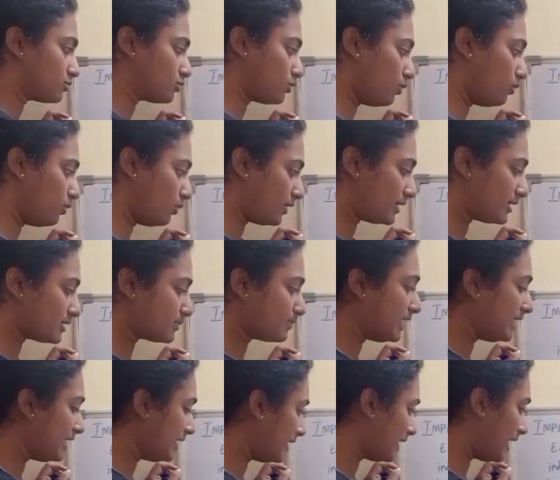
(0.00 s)
So it is
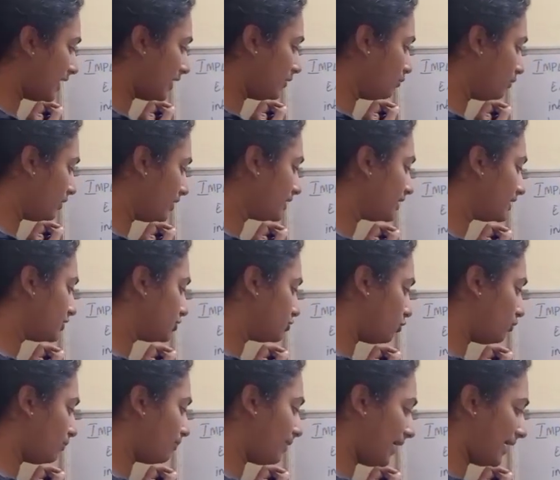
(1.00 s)
being converted
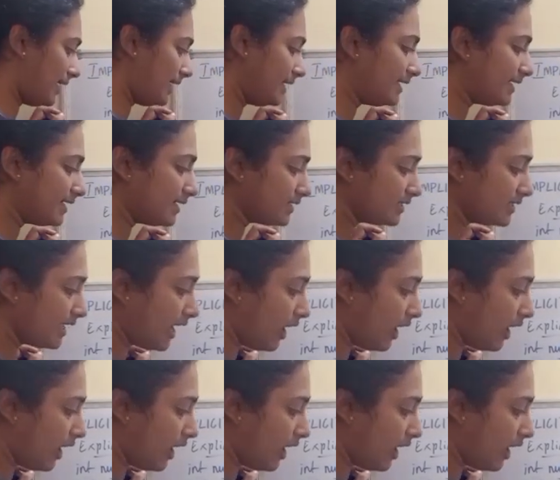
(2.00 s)
to byte.